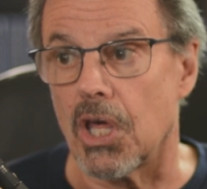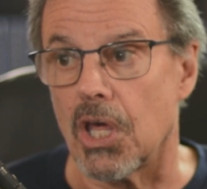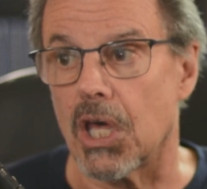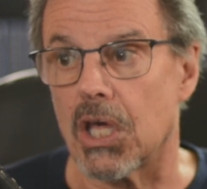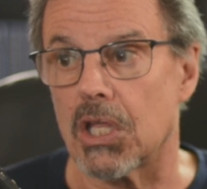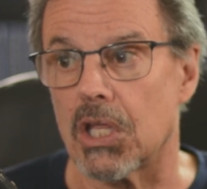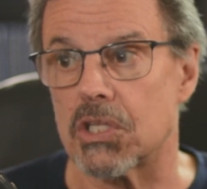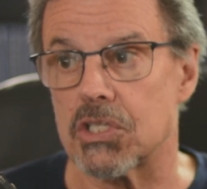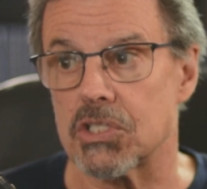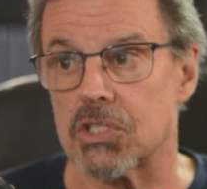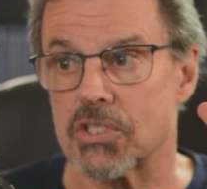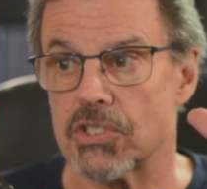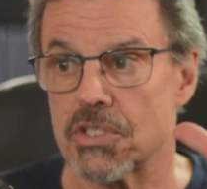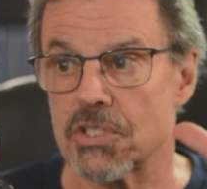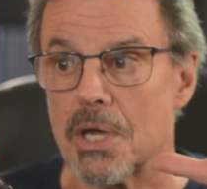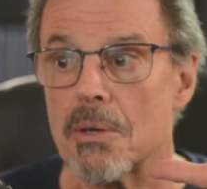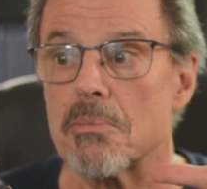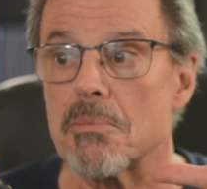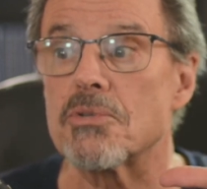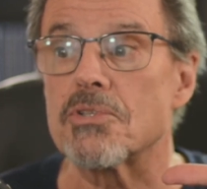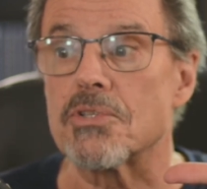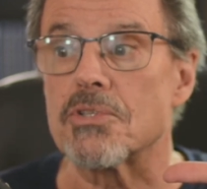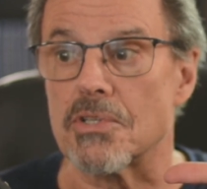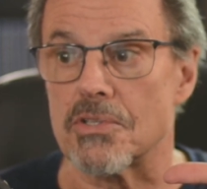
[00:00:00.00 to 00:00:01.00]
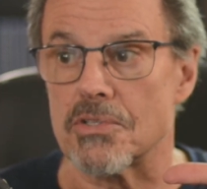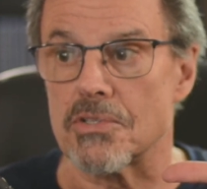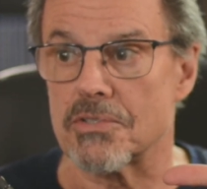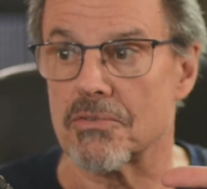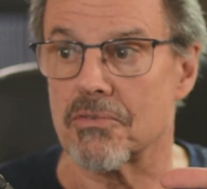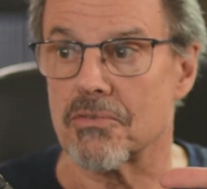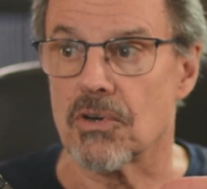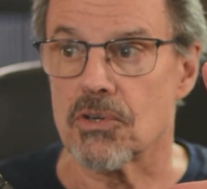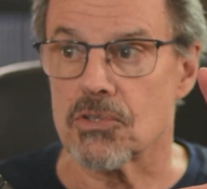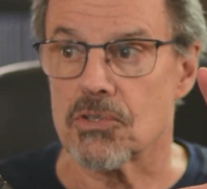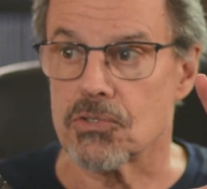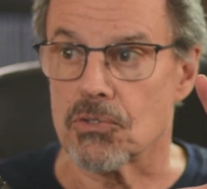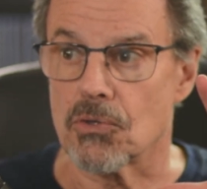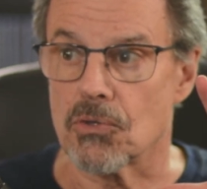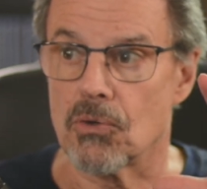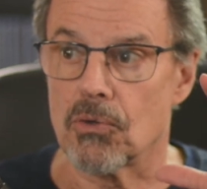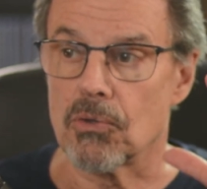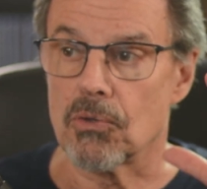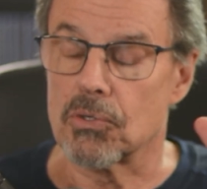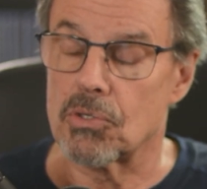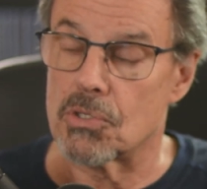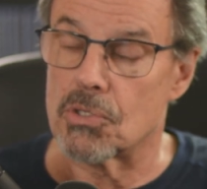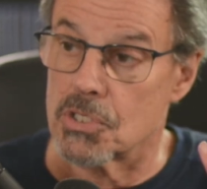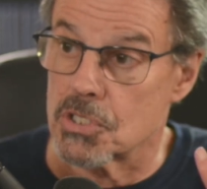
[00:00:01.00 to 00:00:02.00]
And the substance of our
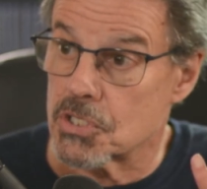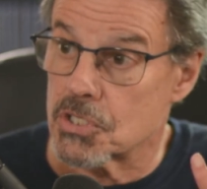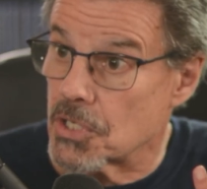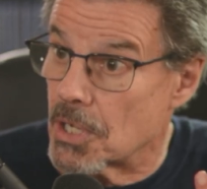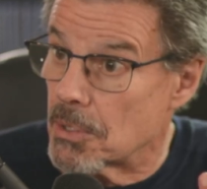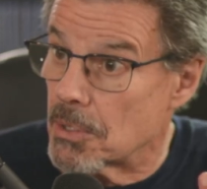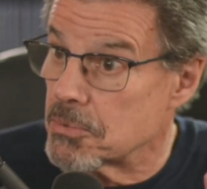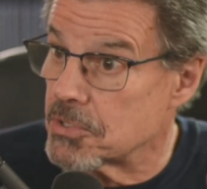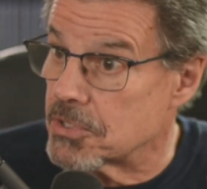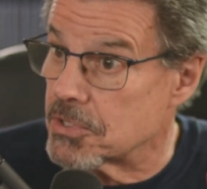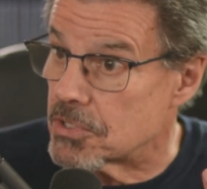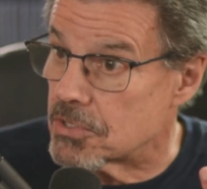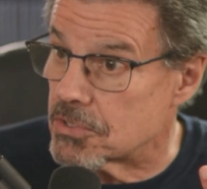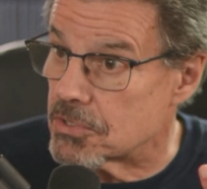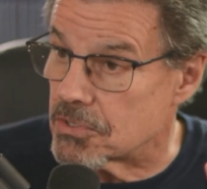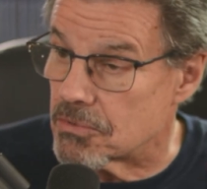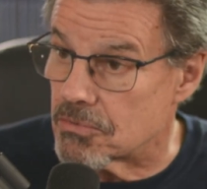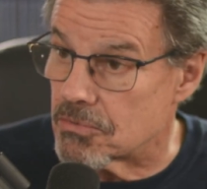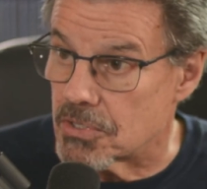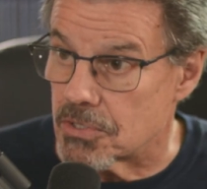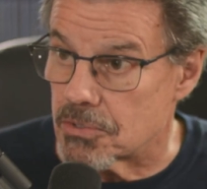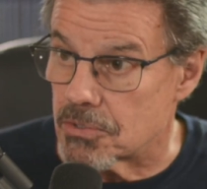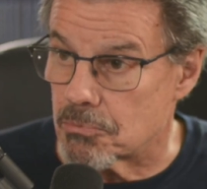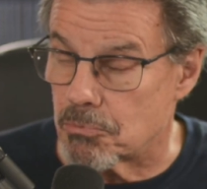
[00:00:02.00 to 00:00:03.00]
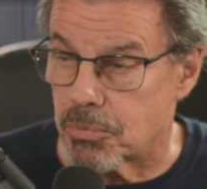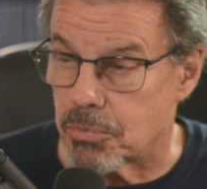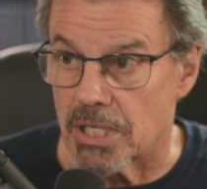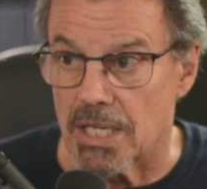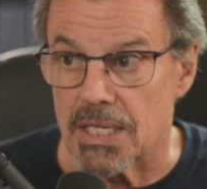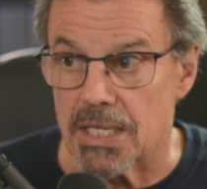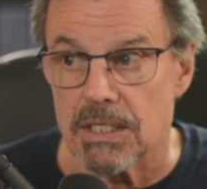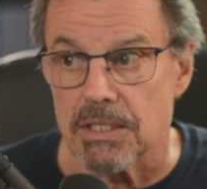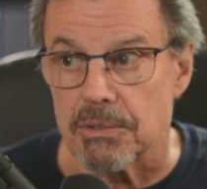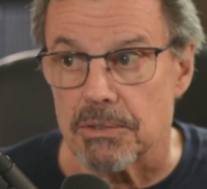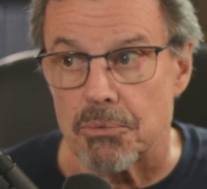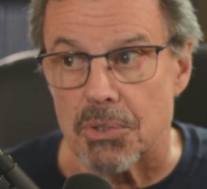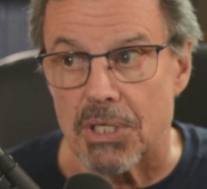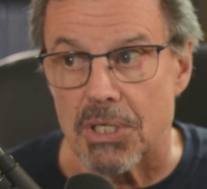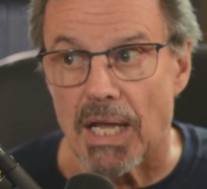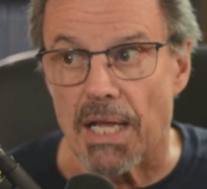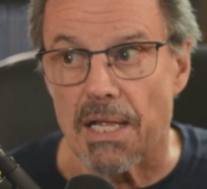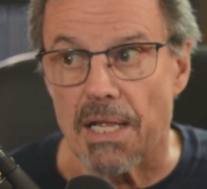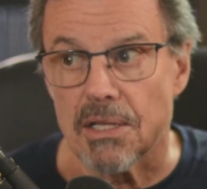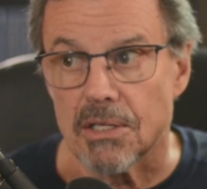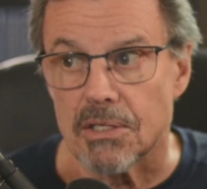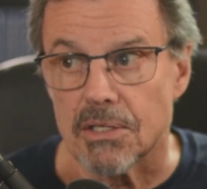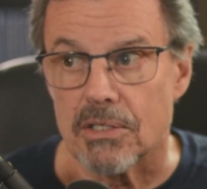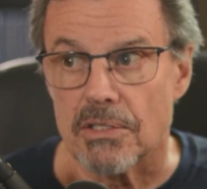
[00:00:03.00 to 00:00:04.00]
soul, or the substance of these blended
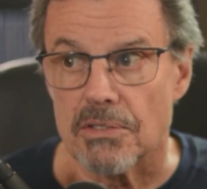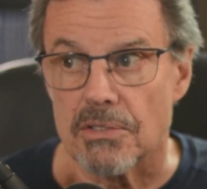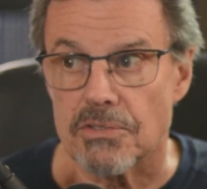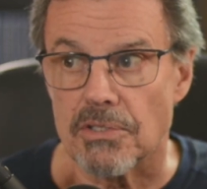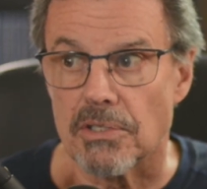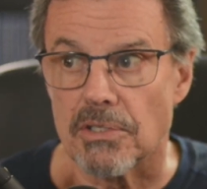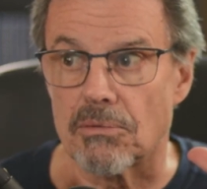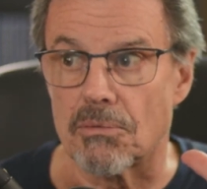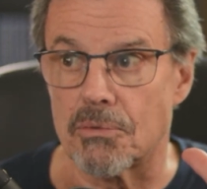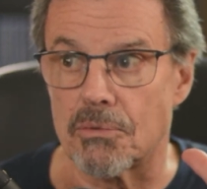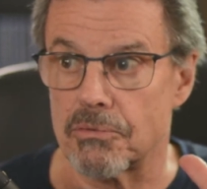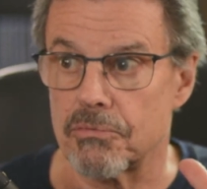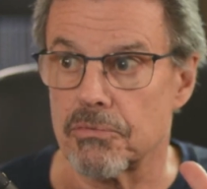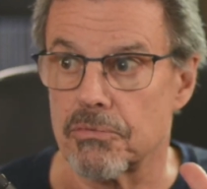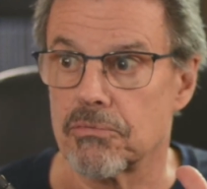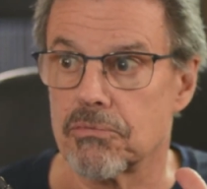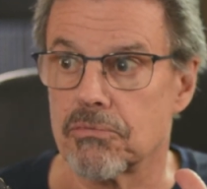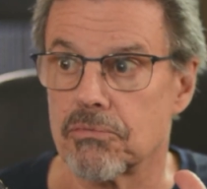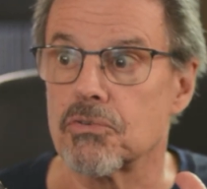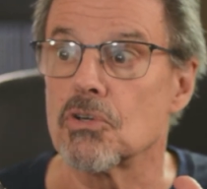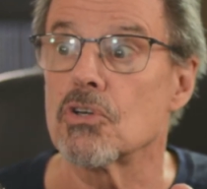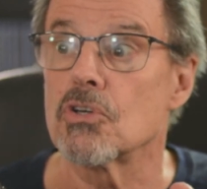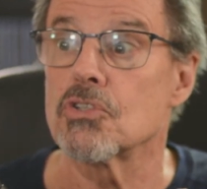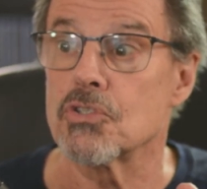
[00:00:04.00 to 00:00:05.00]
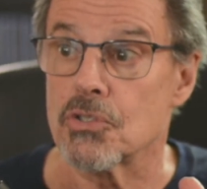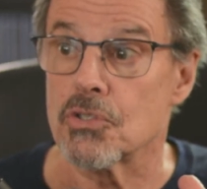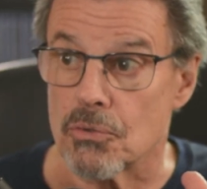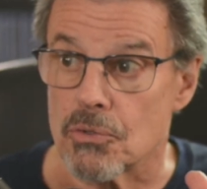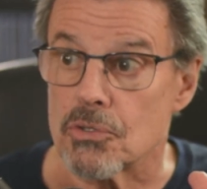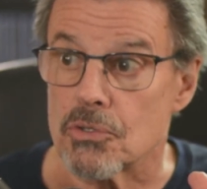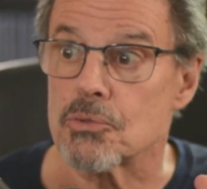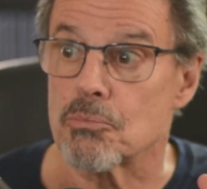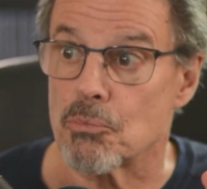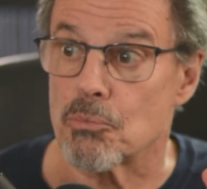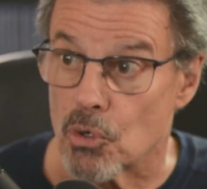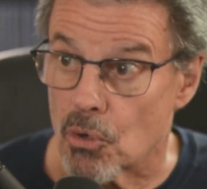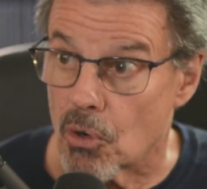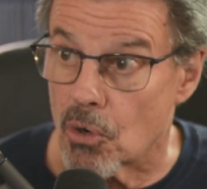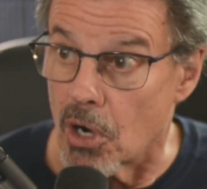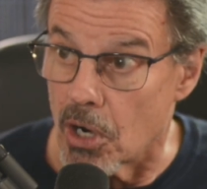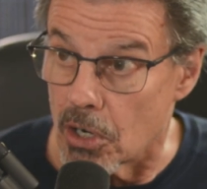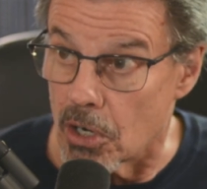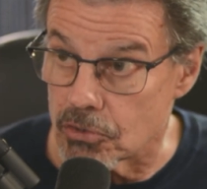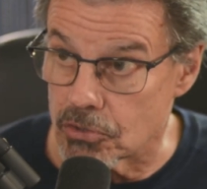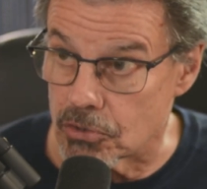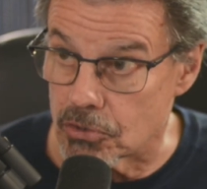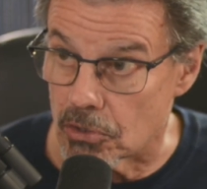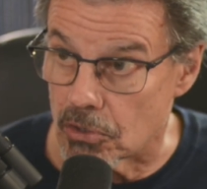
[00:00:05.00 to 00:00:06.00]
realities, they refer to as
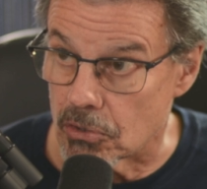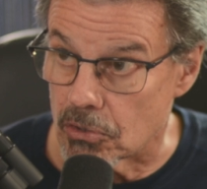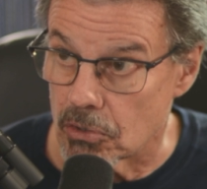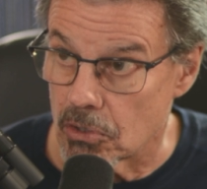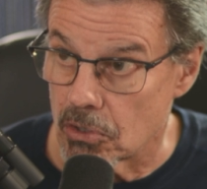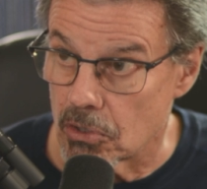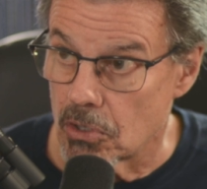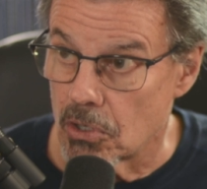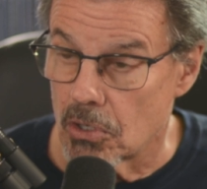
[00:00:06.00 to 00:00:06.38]
morontia.